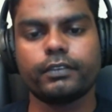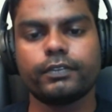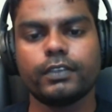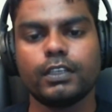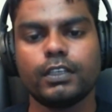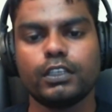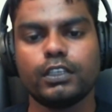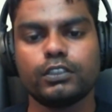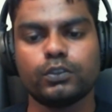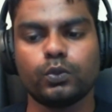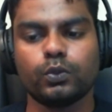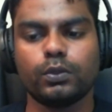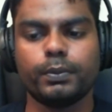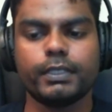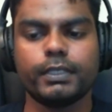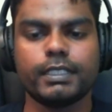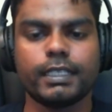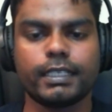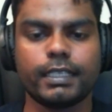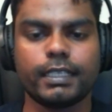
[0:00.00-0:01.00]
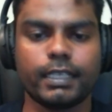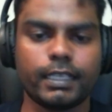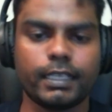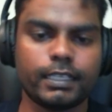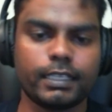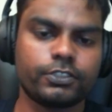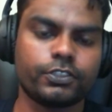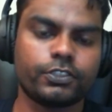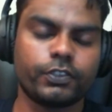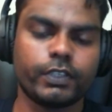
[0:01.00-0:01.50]
So we'll be taking
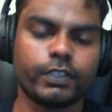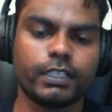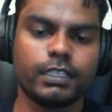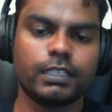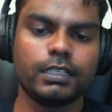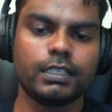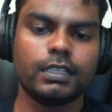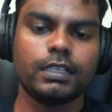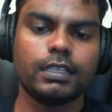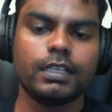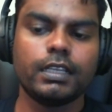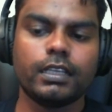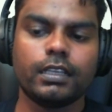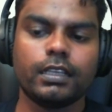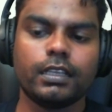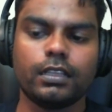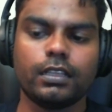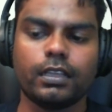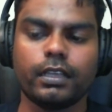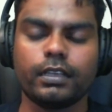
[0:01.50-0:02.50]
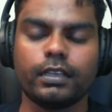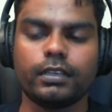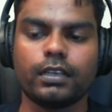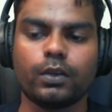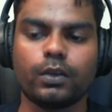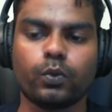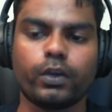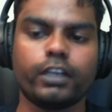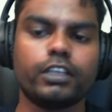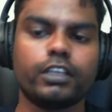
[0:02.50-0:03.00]
history and
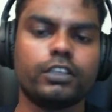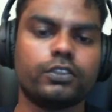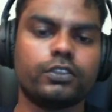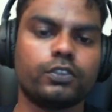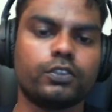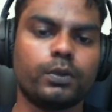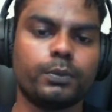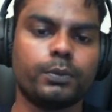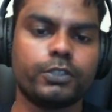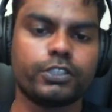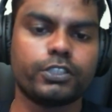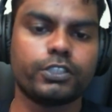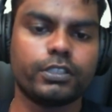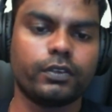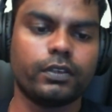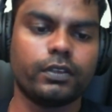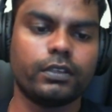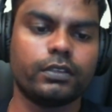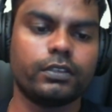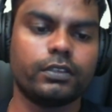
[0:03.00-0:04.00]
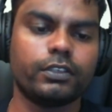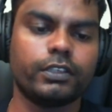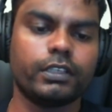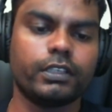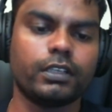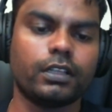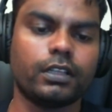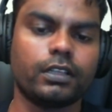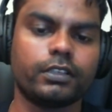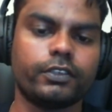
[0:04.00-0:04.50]
running it through a machine learning
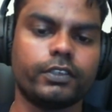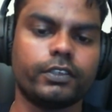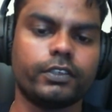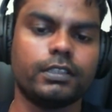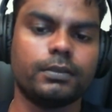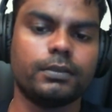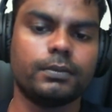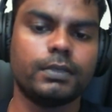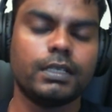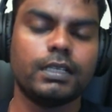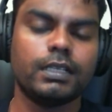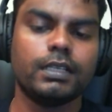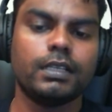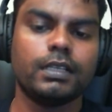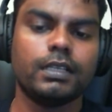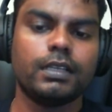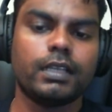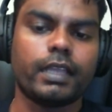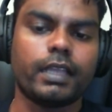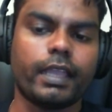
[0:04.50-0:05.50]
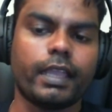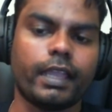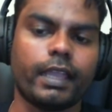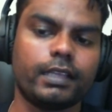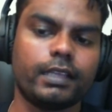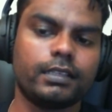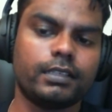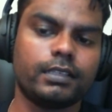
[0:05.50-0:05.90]
algorithm, and